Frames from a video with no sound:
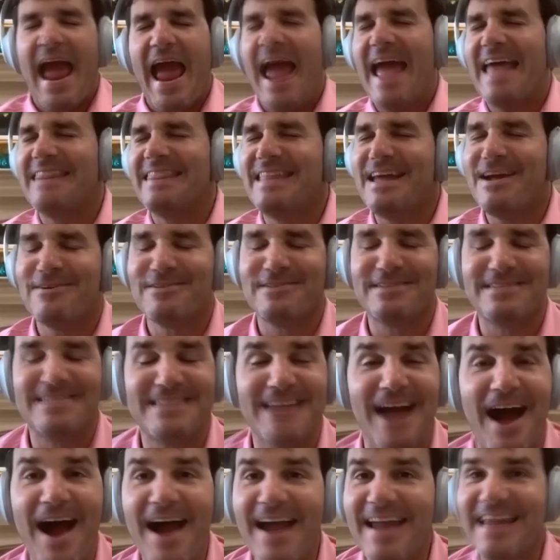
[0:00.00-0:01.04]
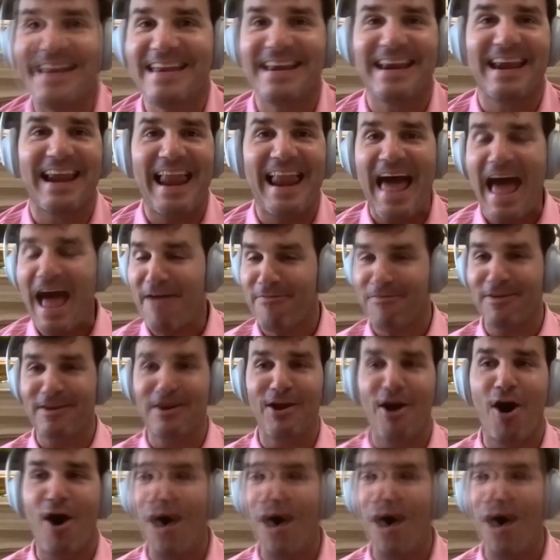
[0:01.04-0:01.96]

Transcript: and they're dying laughing.